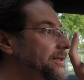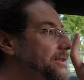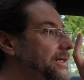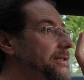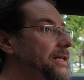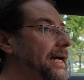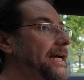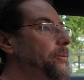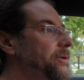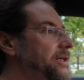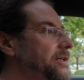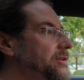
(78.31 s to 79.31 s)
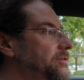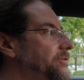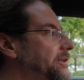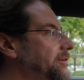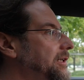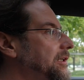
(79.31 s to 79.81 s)
Then the highway is
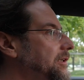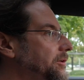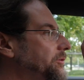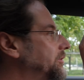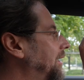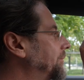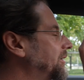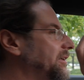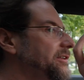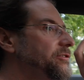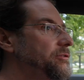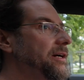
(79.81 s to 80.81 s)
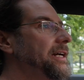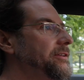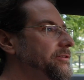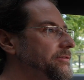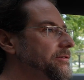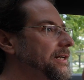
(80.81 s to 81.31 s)
very close. I'm gonna try
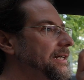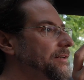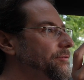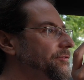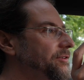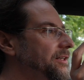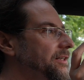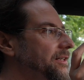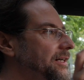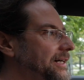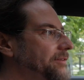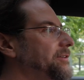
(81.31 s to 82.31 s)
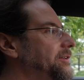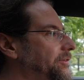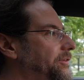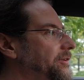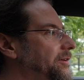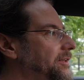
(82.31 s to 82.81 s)
to drive
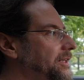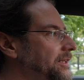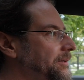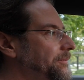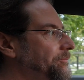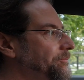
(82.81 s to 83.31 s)
130.